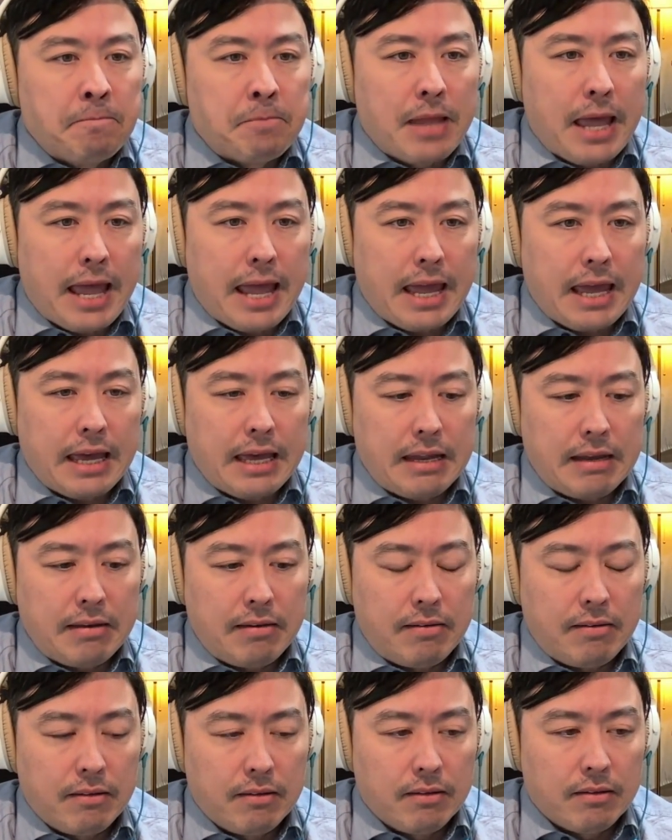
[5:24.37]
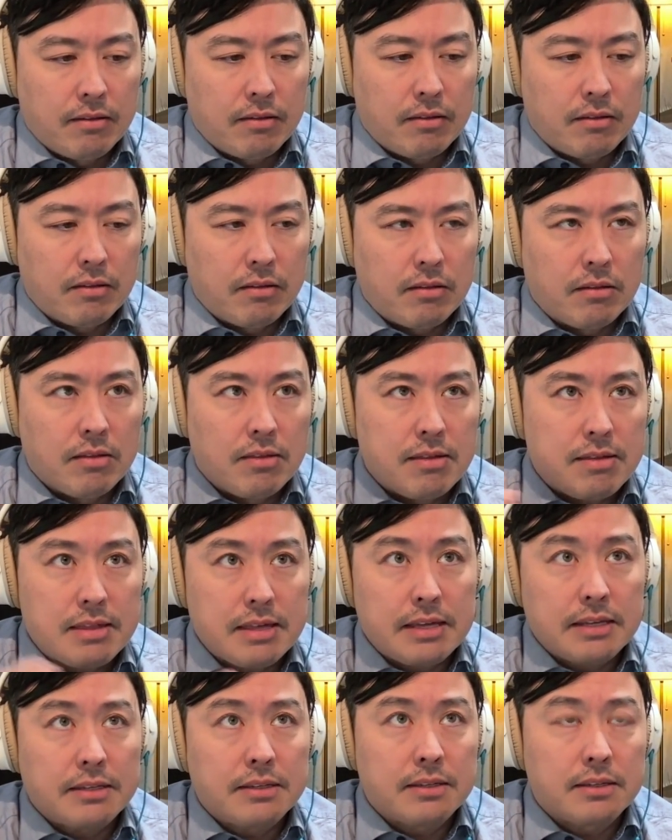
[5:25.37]
And
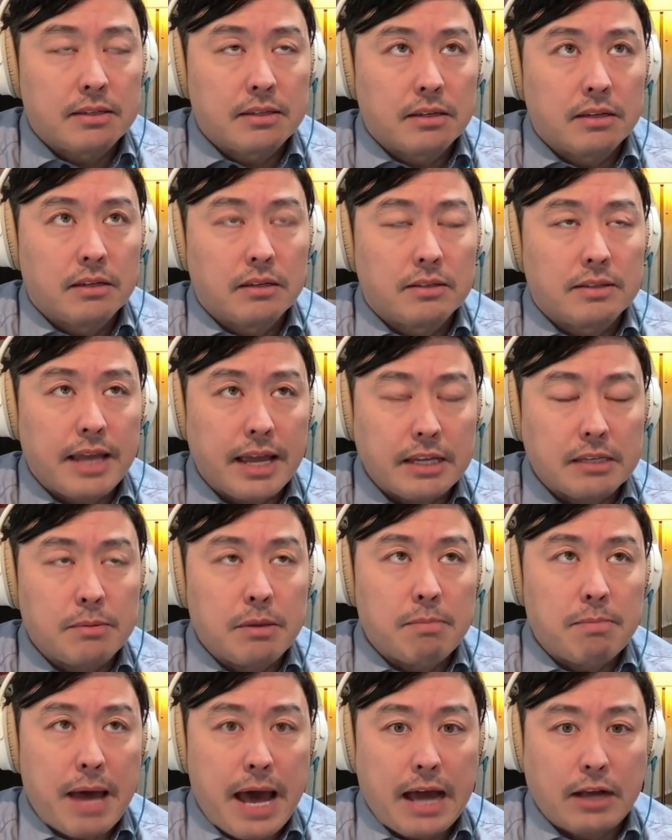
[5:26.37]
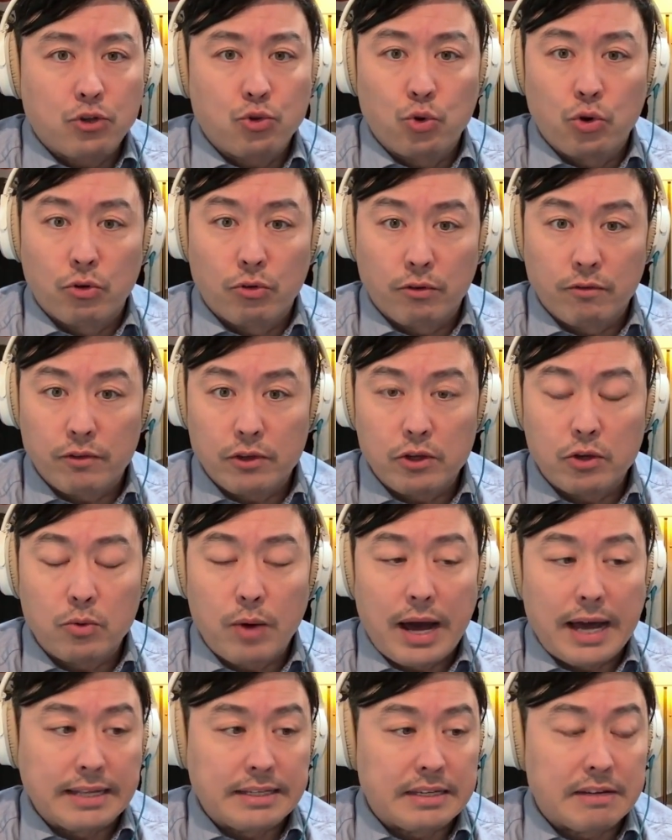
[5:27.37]
this takes me back to a review
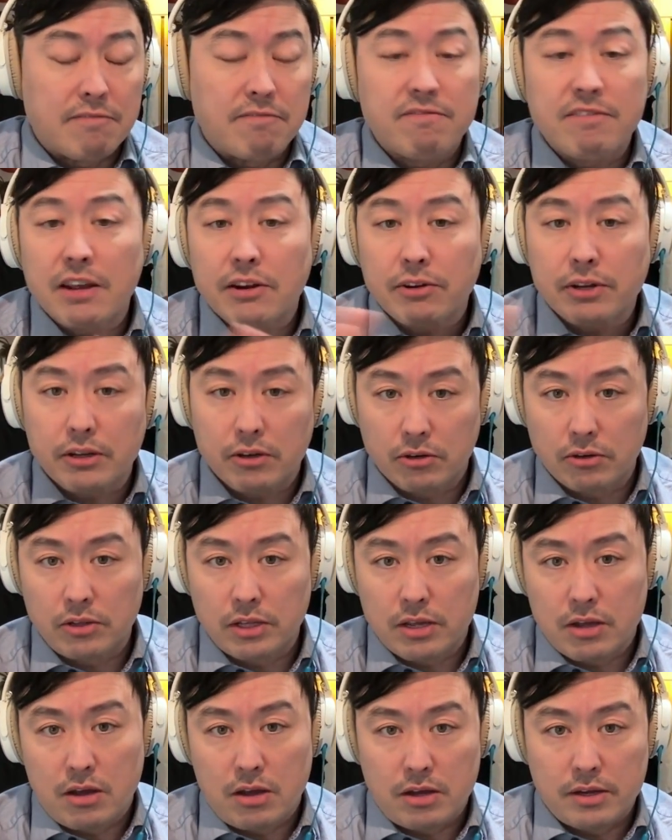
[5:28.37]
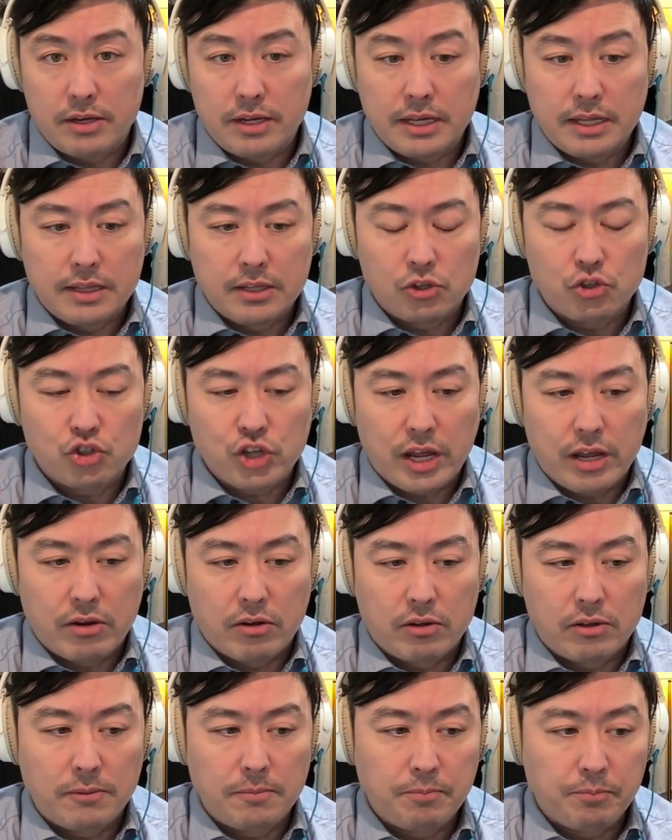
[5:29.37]
I did very early on in this
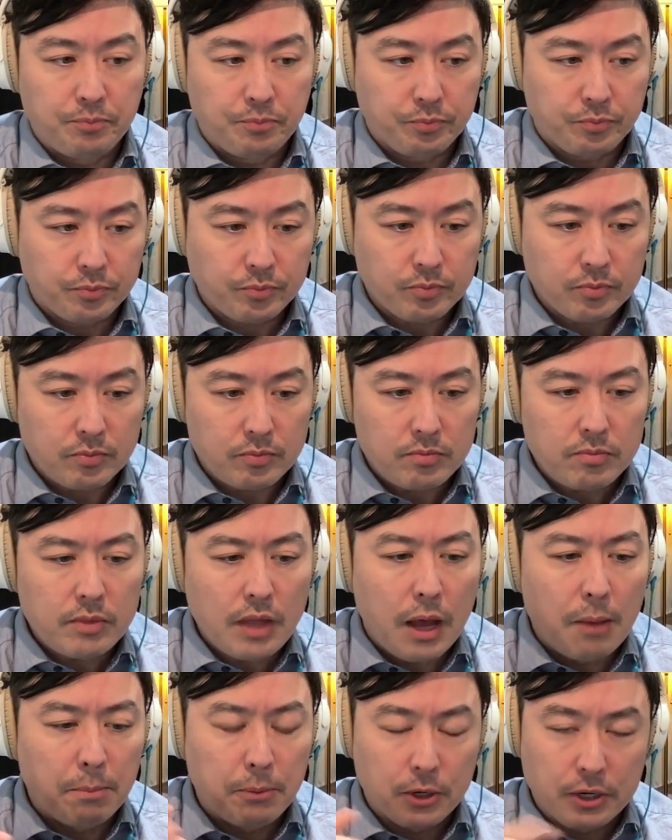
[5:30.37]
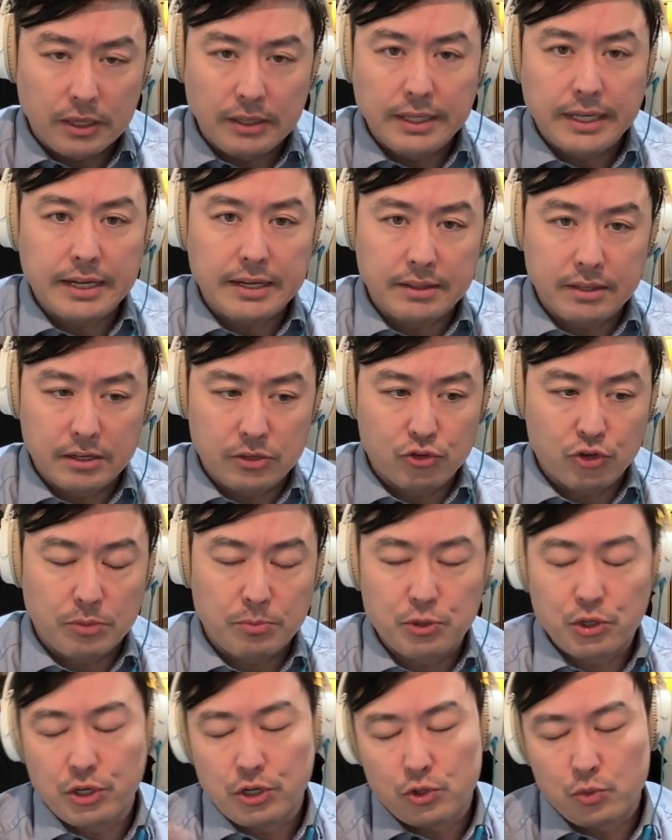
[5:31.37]
channel. I'll put a link in the
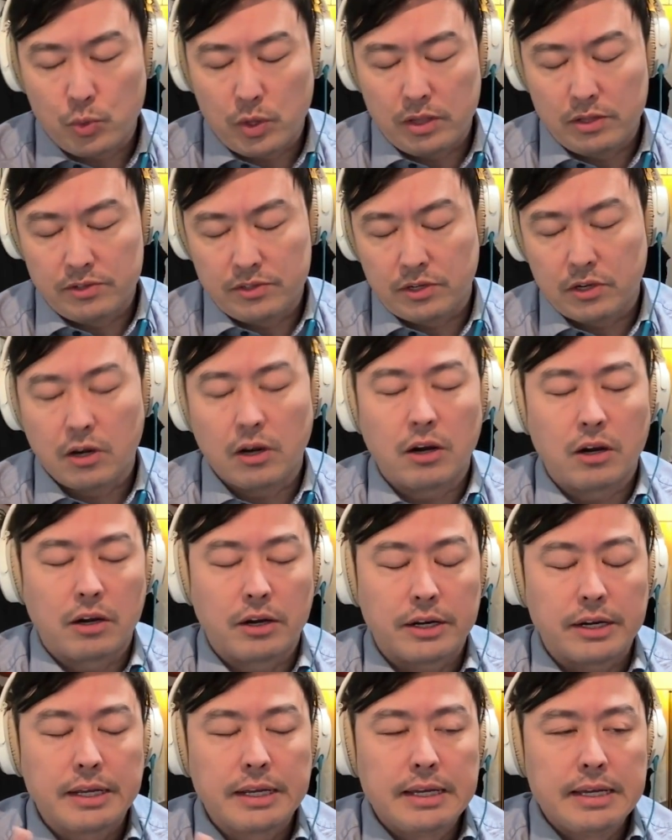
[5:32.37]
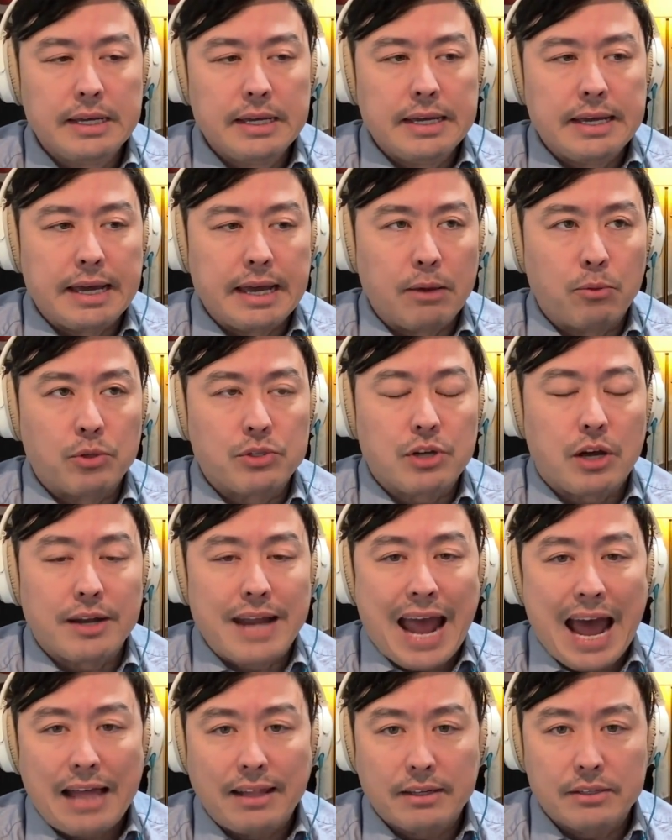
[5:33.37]
description as well as a card. It was on
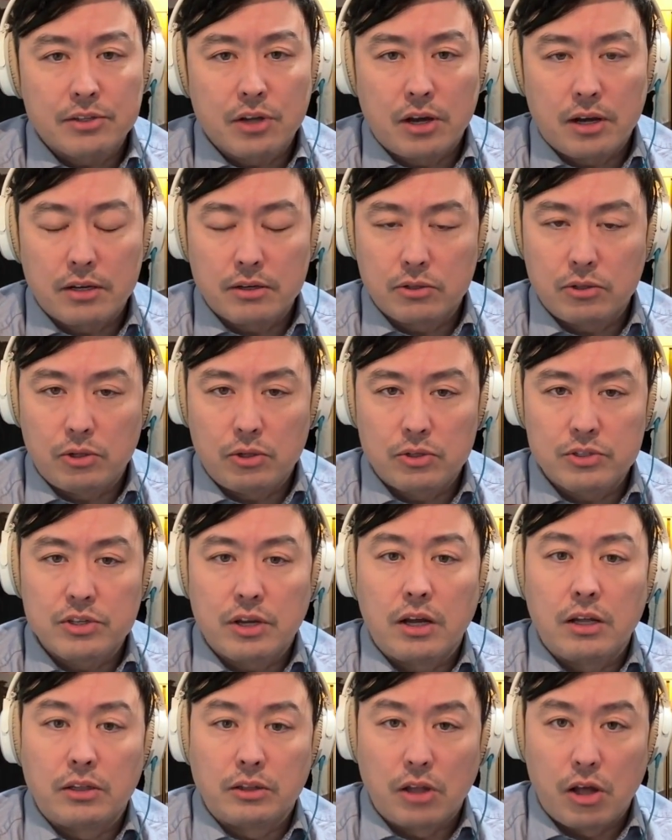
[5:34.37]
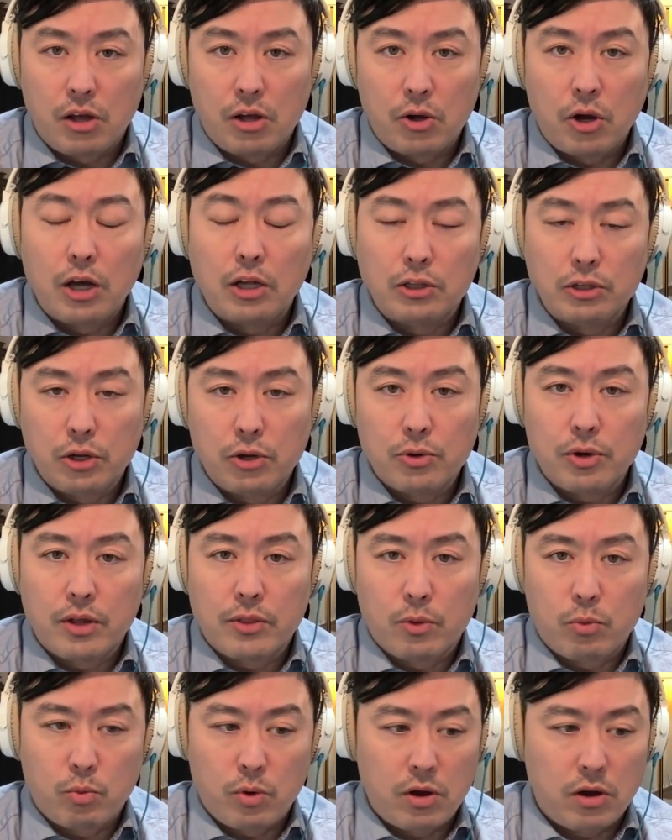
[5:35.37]
Alex Honnold's Alone on
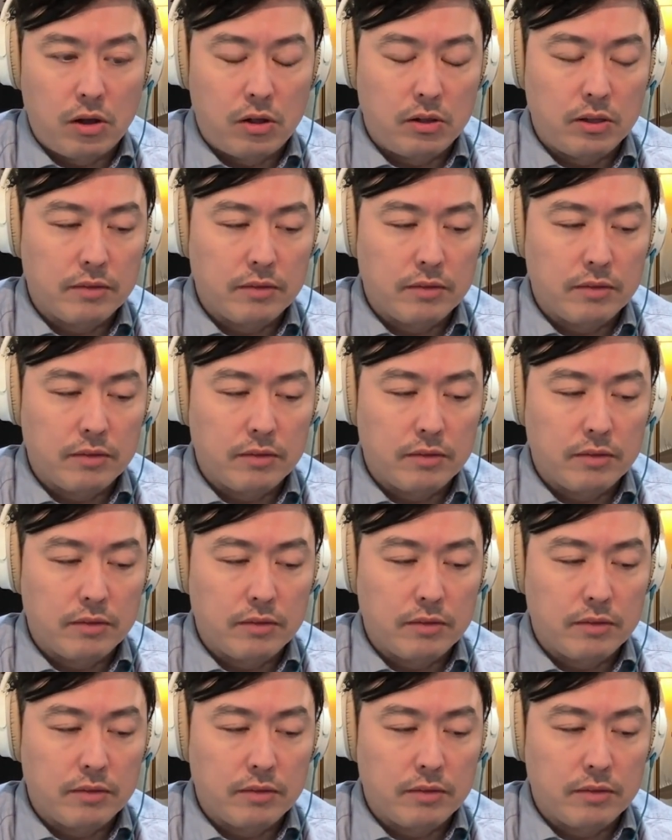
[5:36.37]
the Wall.